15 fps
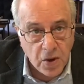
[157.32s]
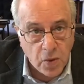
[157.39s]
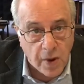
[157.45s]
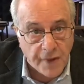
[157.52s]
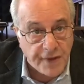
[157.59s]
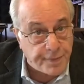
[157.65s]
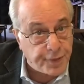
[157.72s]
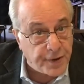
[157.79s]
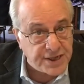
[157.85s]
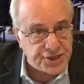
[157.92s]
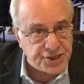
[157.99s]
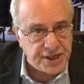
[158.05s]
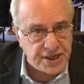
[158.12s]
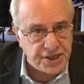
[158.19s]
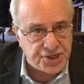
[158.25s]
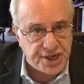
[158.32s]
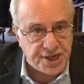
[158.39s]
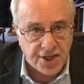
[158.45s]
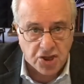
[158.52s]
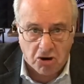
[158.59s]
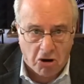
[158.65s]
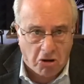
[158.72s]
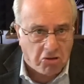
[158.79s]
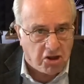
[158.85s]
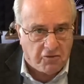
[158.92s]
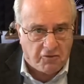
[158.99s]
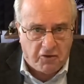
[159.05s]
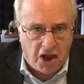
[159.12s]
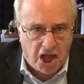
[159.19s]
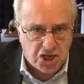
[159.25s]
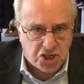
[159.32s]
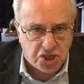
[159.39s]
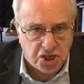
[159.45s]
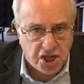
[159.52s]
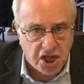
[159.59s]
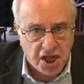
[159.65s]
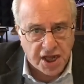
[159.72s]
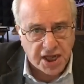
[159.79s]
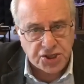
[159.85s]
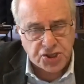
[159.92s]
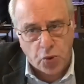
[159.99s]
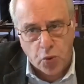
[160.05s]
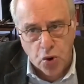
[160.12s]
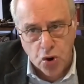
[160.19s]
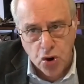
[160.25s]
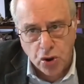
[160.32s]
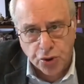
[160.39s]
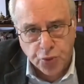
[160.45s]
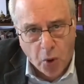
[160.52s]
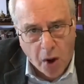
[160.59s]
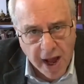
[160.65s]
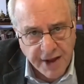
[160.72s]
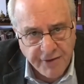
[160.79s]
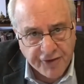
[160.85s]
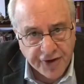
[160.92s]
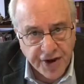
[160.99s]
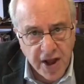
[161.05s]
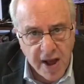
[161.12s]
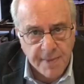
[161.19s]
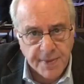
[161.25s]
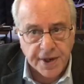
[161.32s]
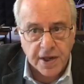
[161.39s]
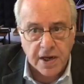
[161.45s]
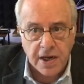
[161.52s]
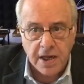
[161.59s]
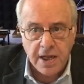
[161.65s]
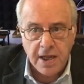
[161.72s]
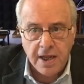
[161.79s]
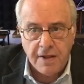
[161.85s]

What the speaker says: When the president said, you know, the inflation is a worldwide phenomena,